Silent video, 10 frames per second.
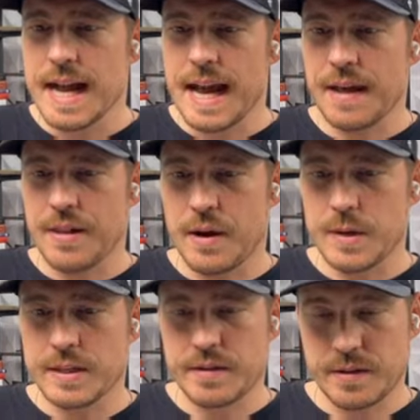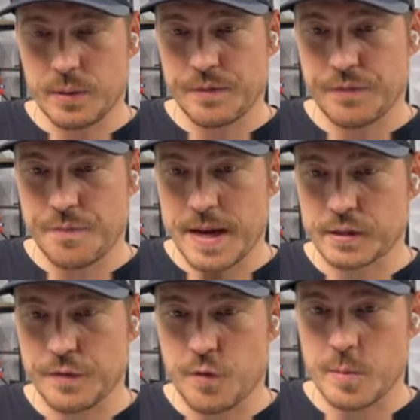And then we've
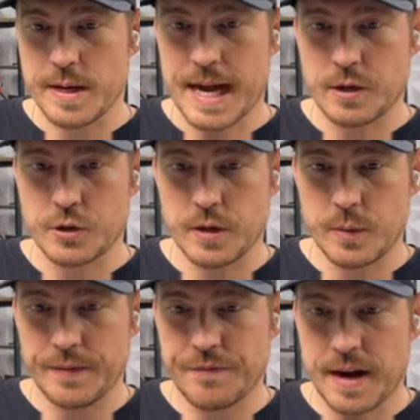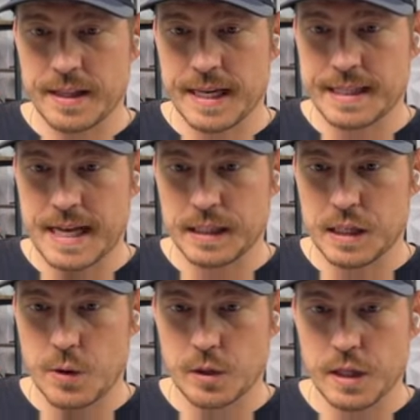basically formed a downtrend. We finally got that
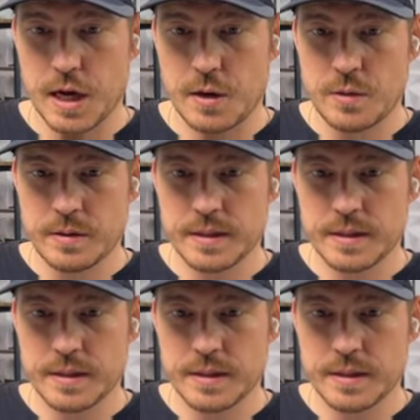lower low.